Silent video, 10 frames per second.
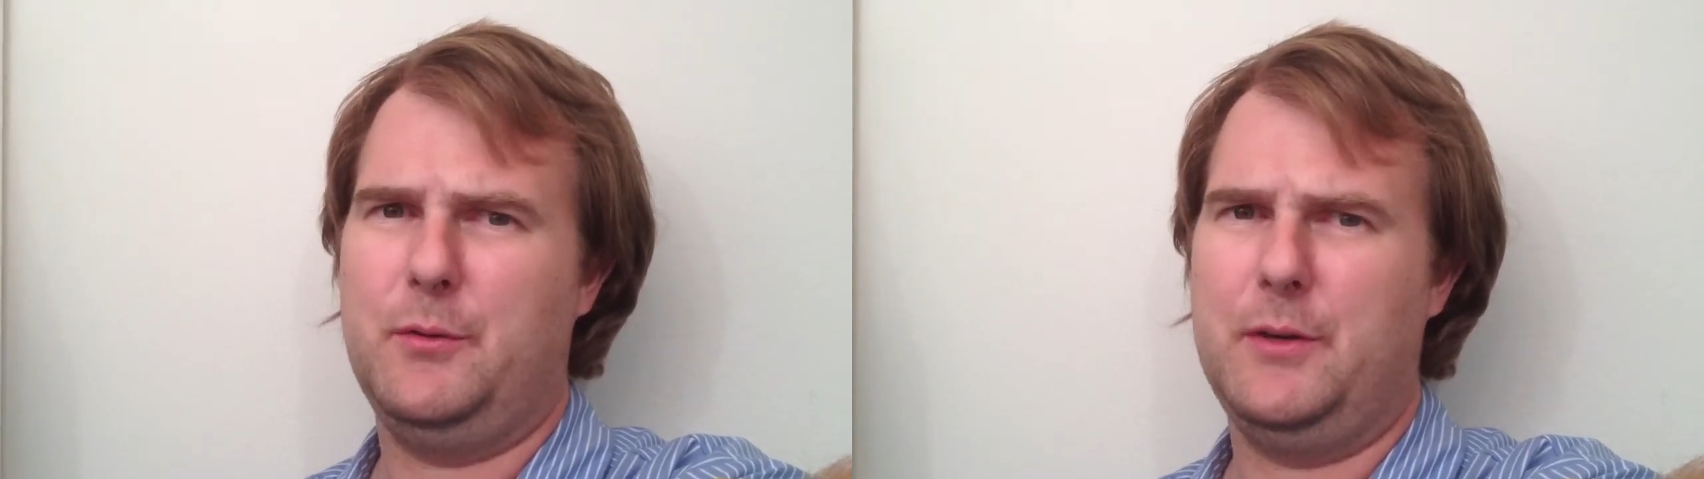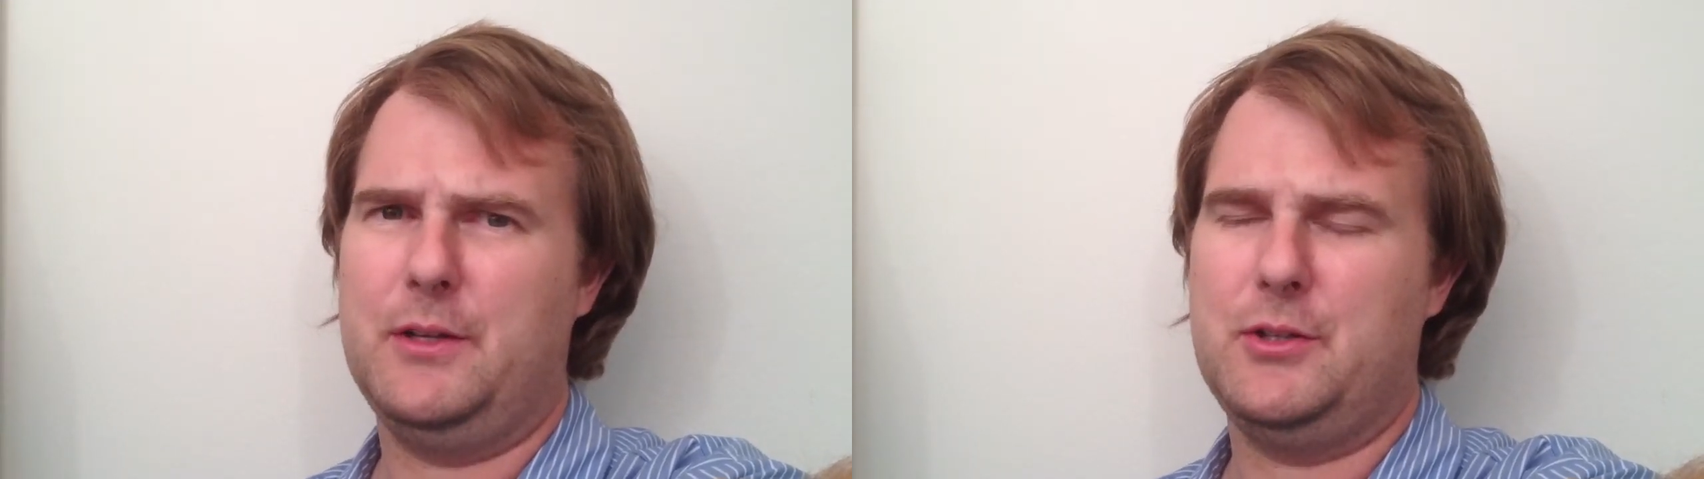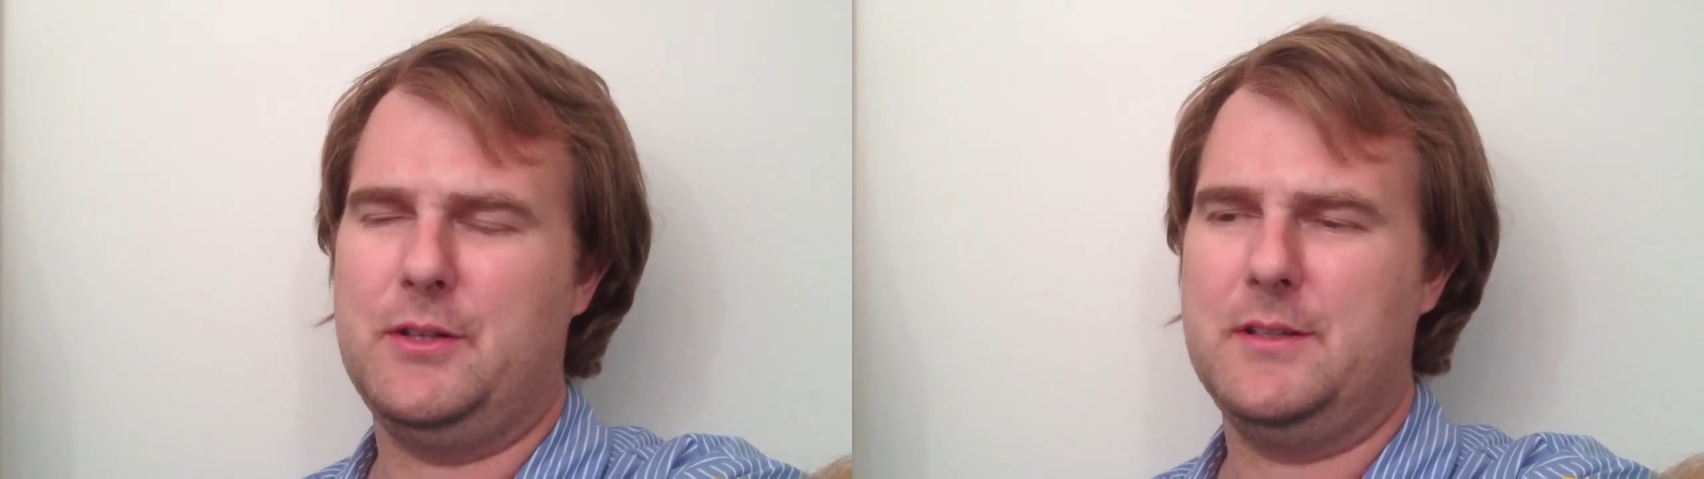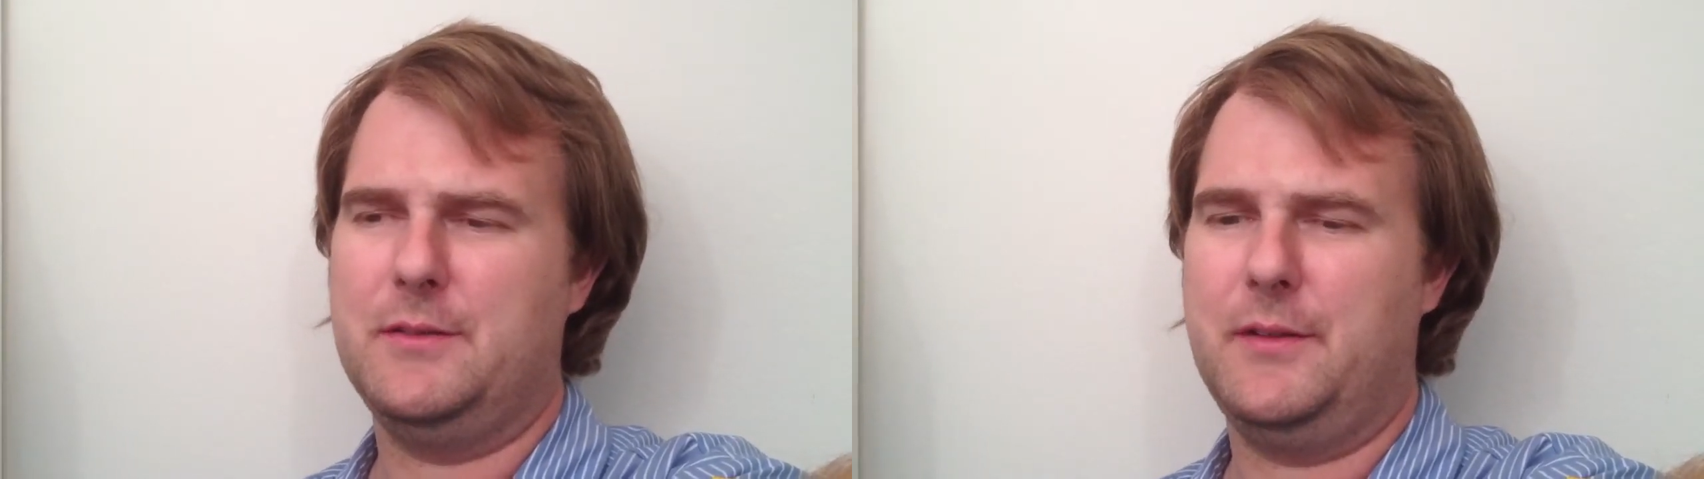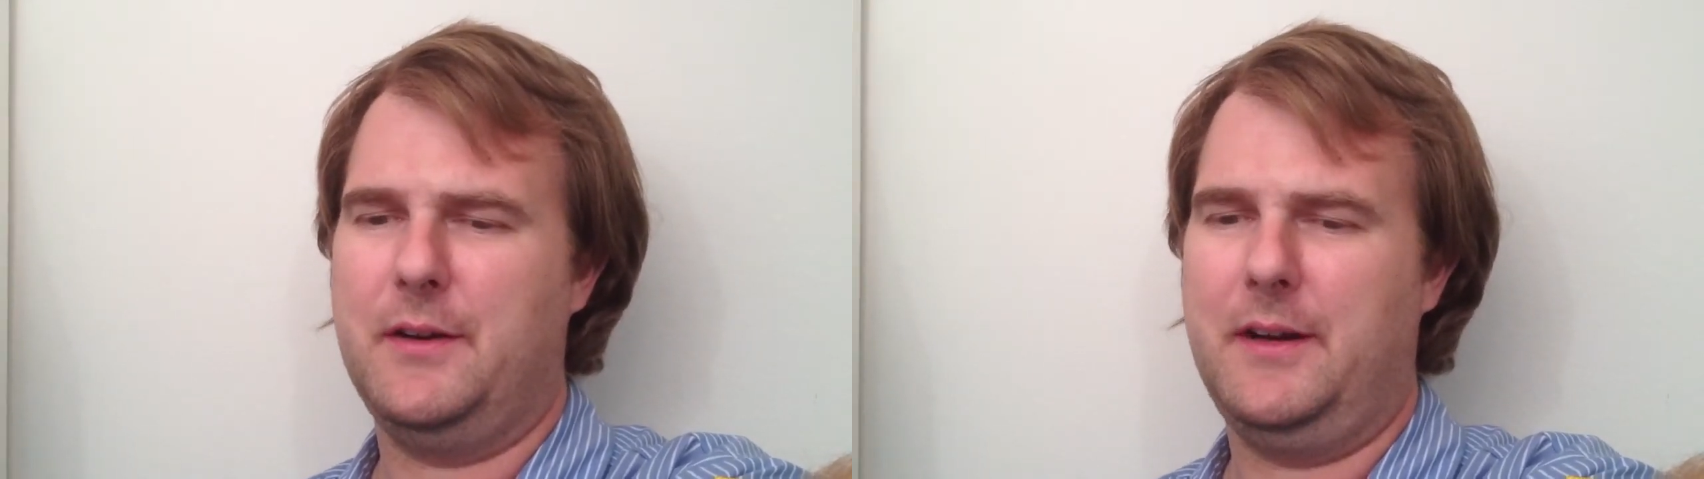reached is
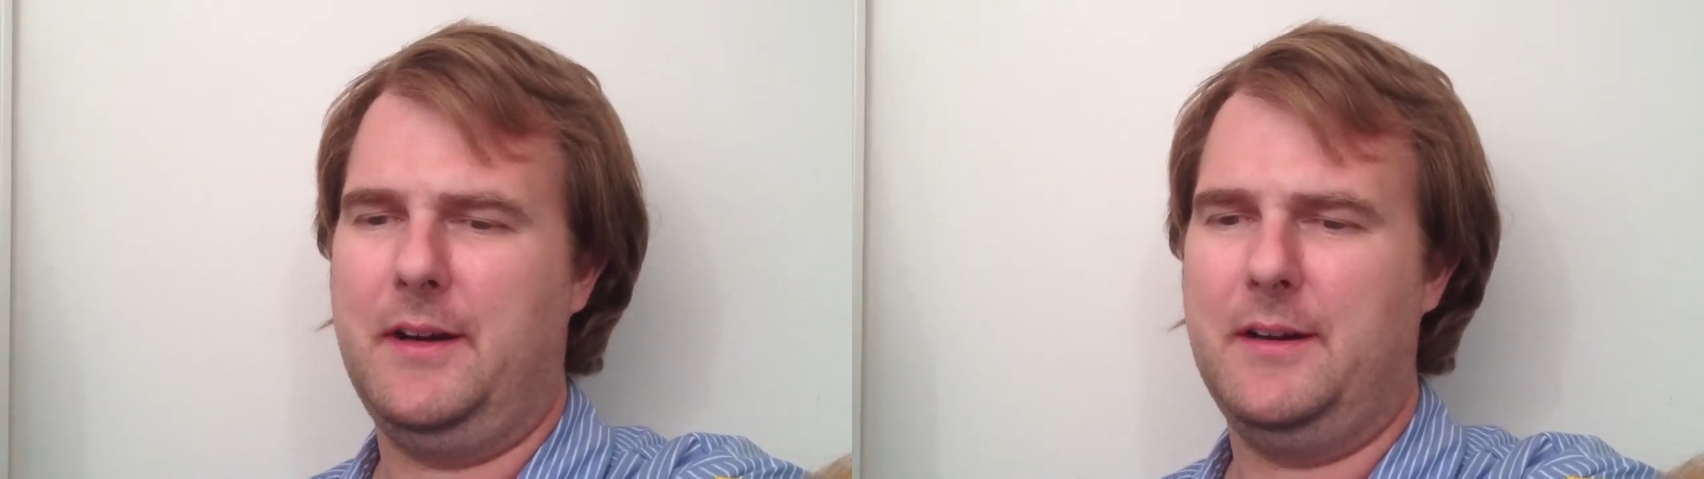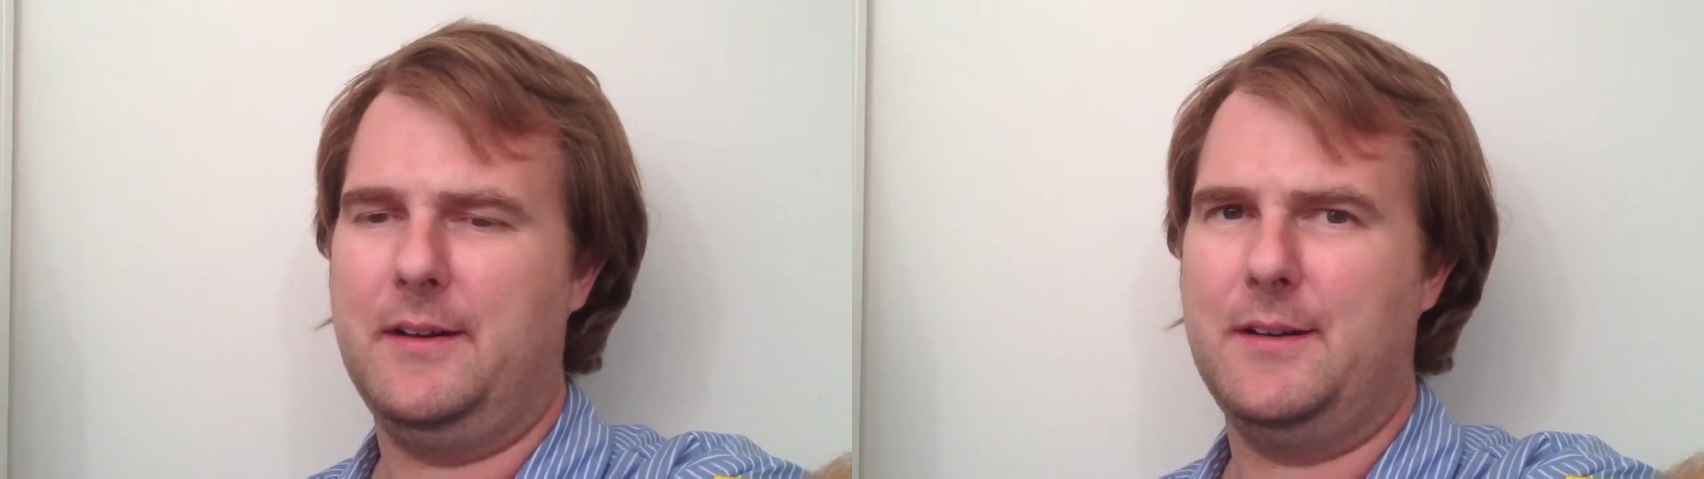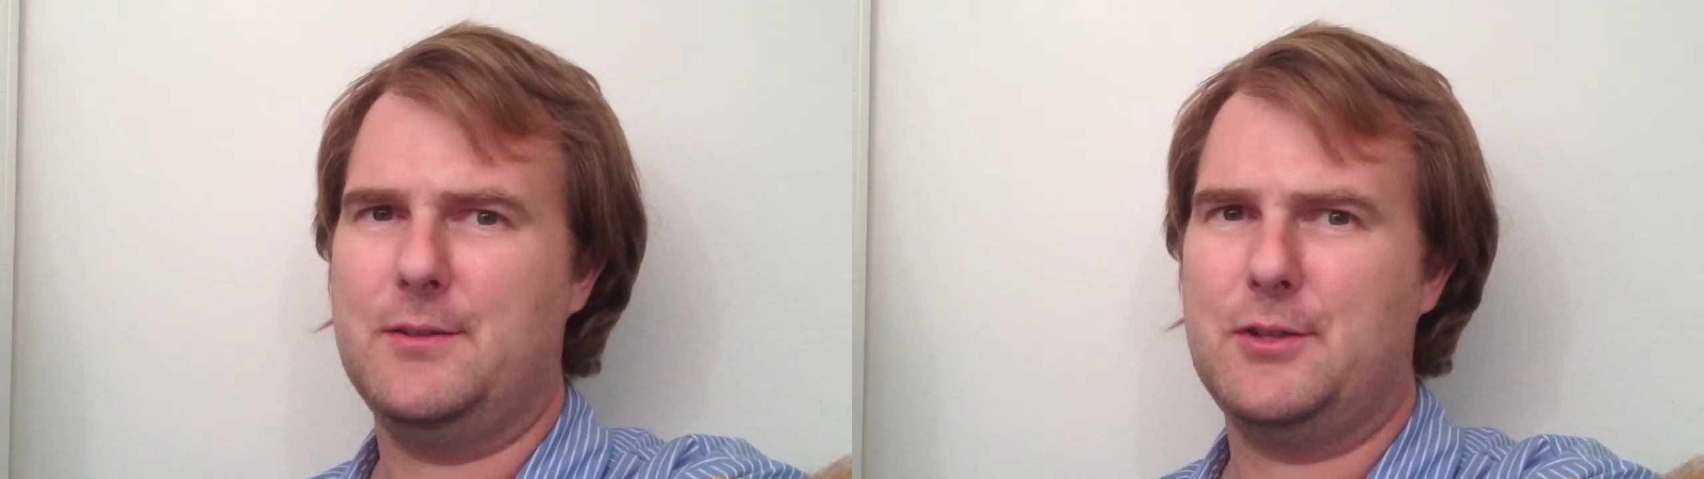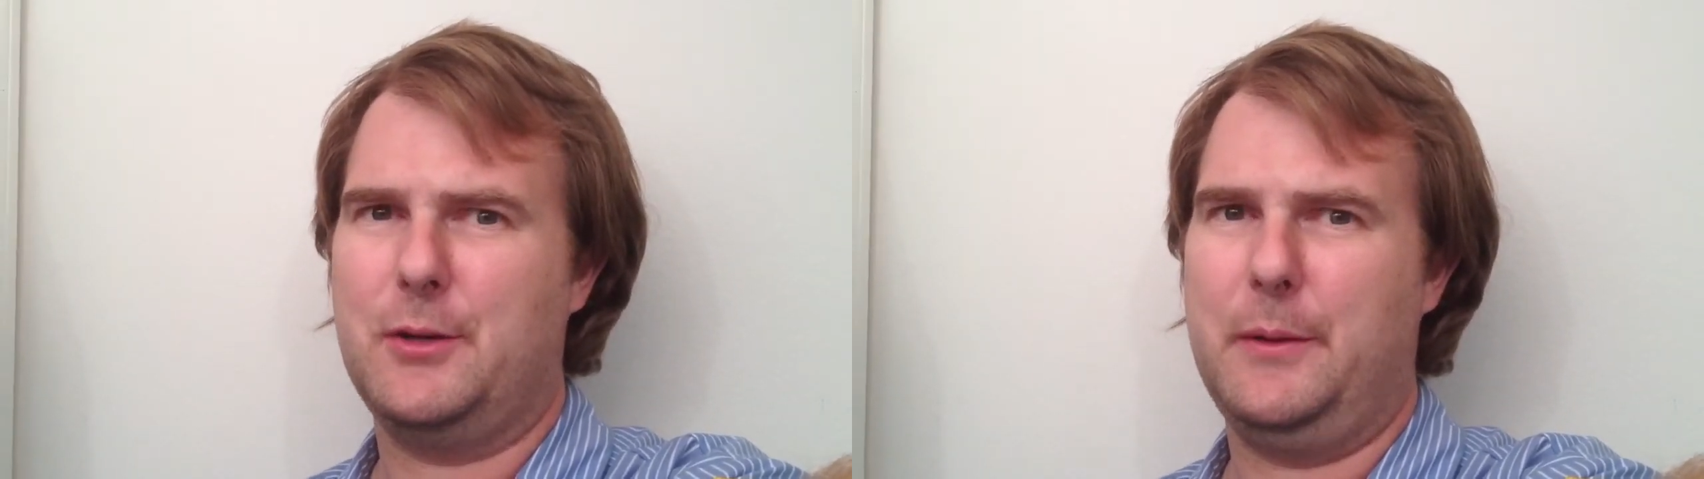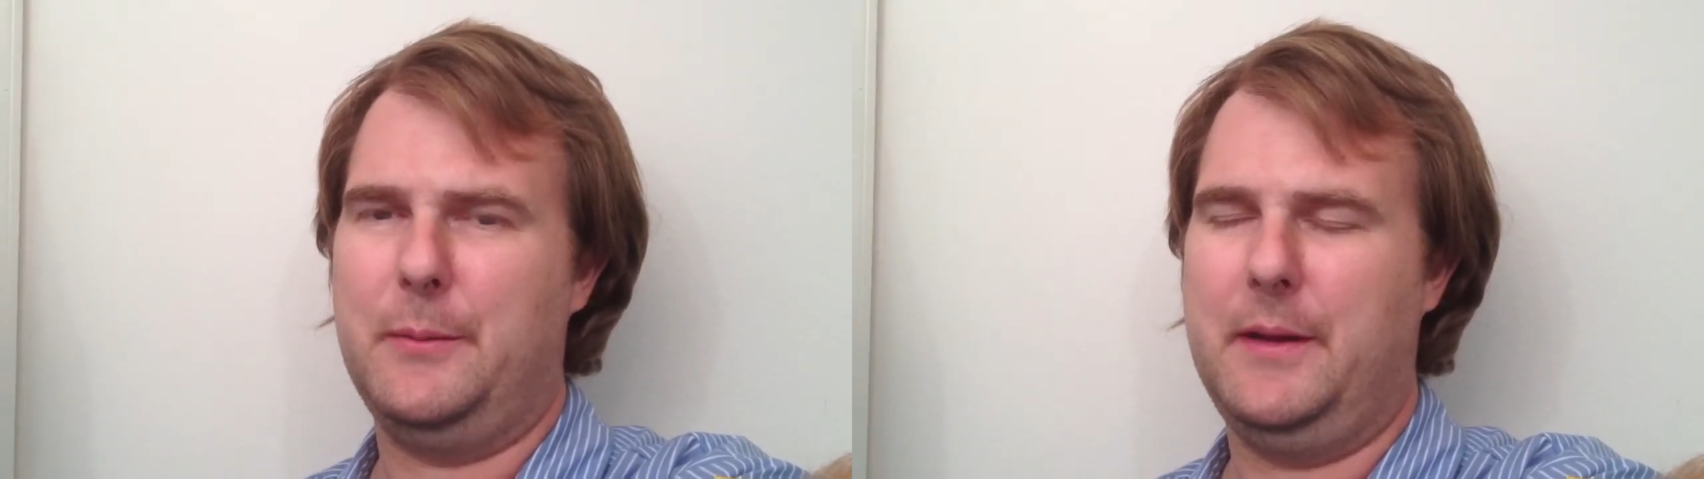very
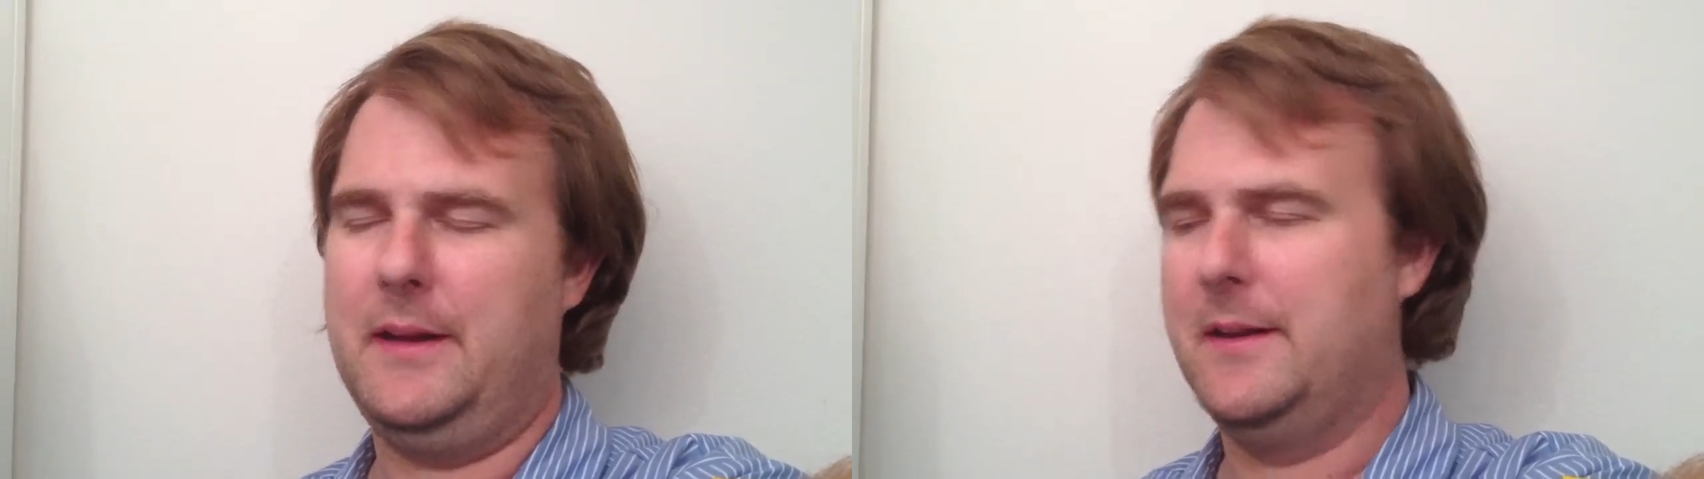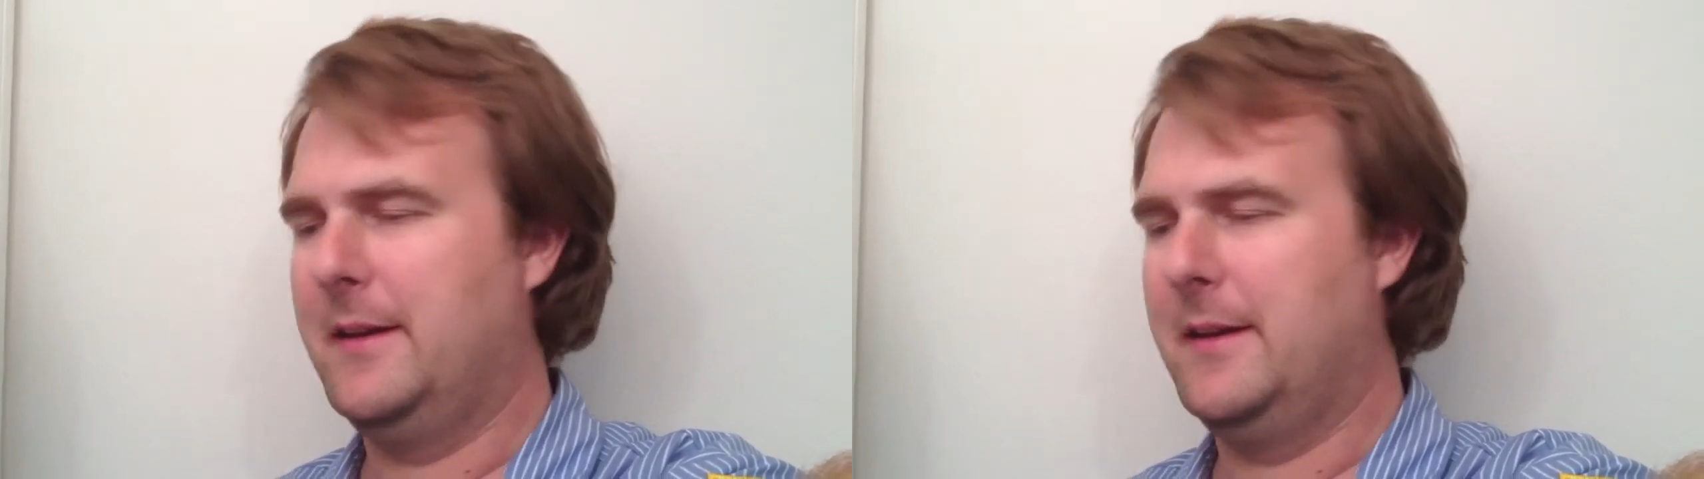disturbing me.